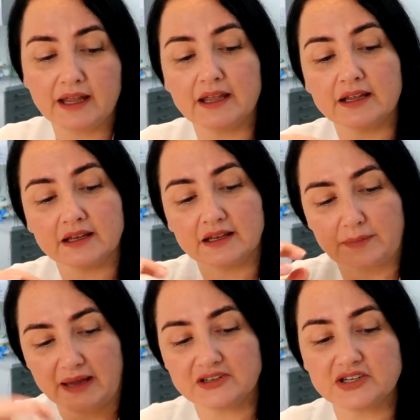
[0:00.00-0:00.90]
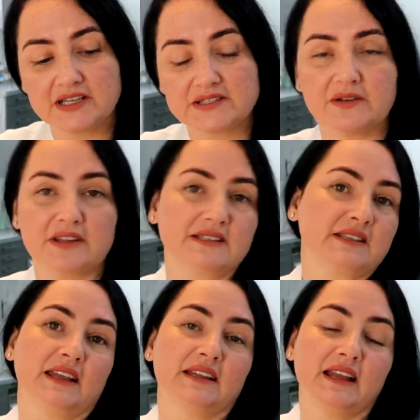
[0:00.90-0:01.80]
It penetrates through the
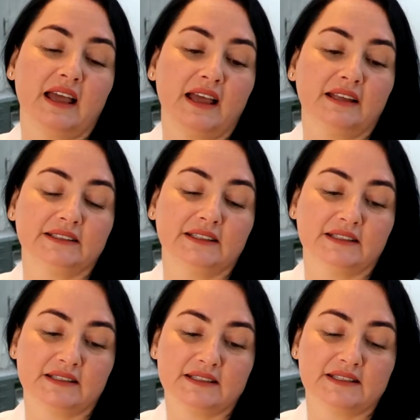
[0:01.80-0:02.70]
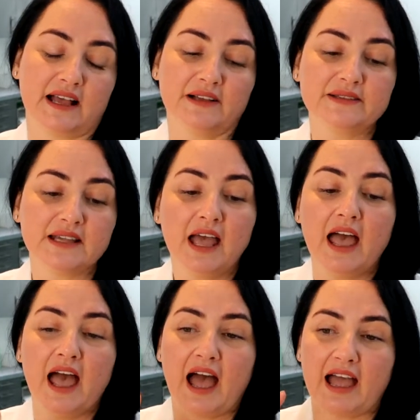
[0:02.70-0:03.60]
skin cells
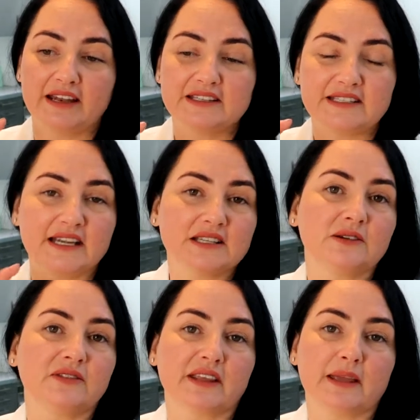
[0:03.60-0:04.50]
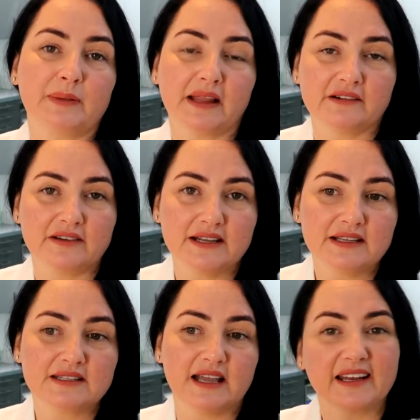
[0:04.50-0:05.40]
and takes over the
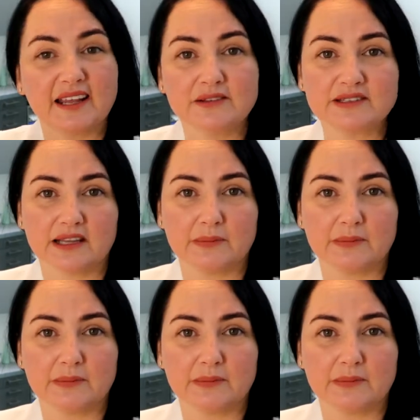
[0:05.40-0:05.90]
capillaries and kills the